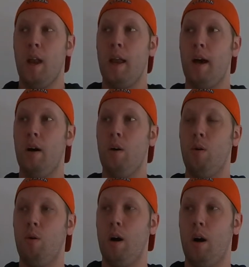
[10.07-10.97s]

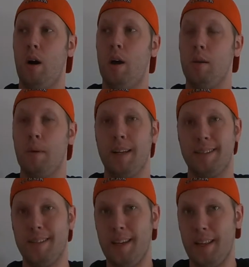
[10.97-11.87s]
Now, you might
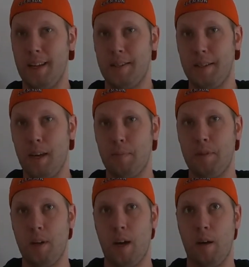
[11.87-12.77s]
see that I
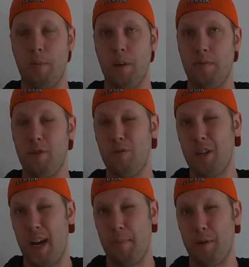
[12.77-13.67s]
skipped, I believe, 2
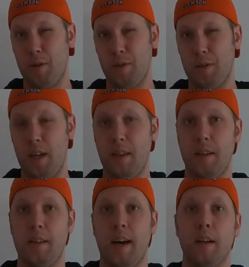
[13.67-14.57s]
chapters in
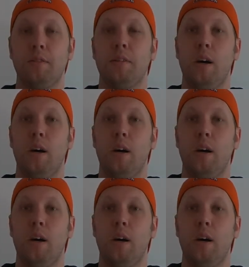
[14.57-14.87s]
the text.